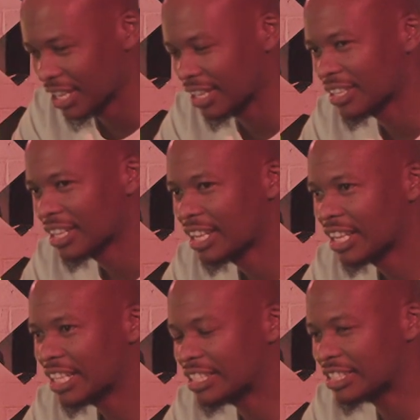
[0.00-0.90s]
And
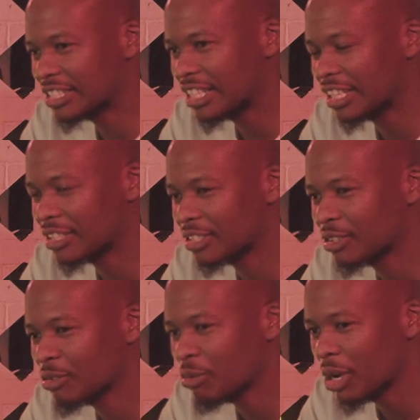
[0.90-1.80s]
it's just like,
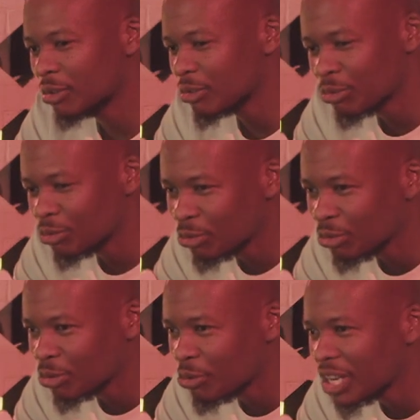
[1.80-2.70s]

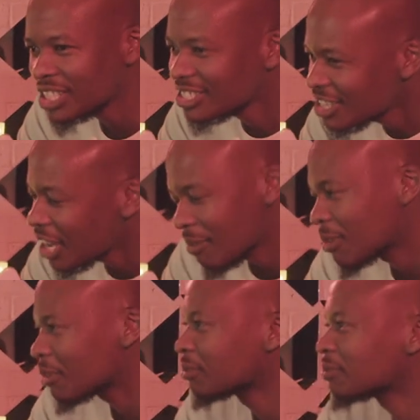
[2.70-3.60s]
where does this thing come from?